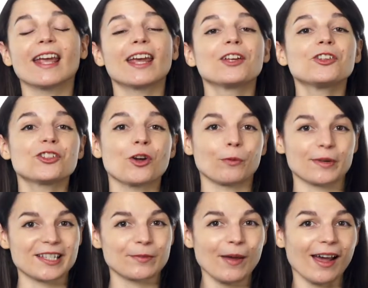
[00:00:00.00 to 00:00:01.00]
and show
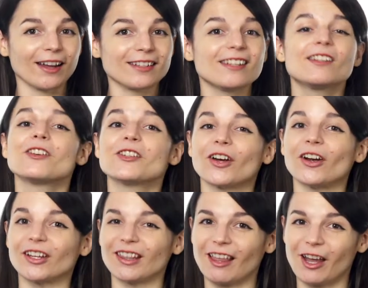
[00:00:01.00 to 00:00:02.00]
respect in your
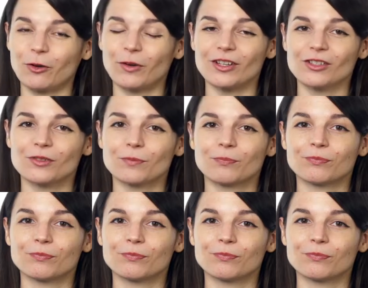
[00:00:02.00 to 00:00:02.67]
target language.